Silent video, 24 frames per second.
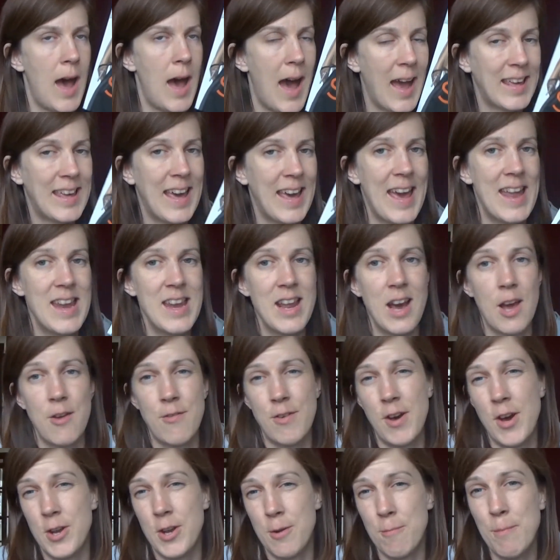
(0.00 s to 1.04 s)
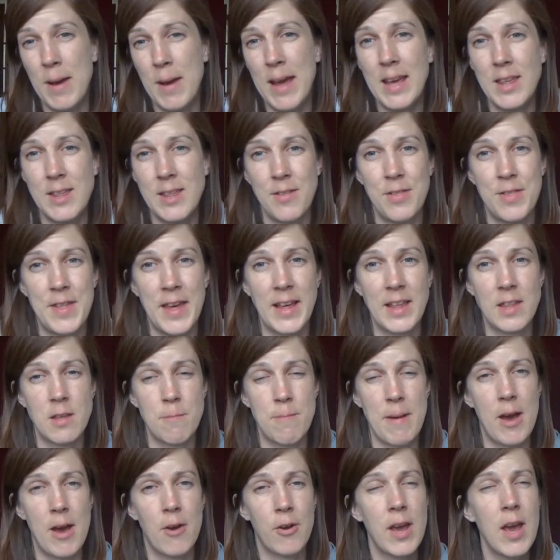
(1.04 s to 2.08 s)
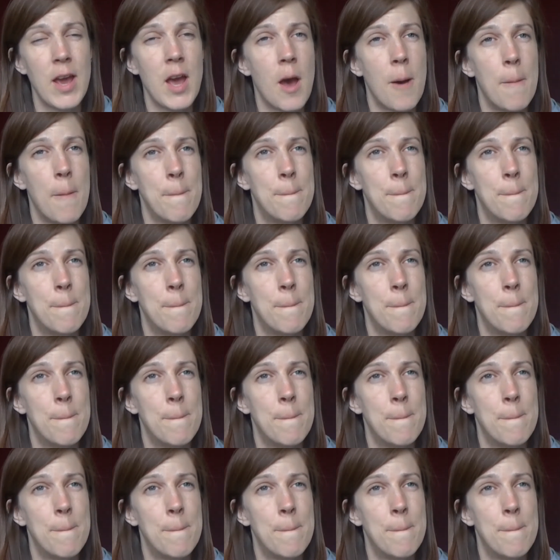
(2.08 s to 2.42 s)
Again, I've heard amazing things about it.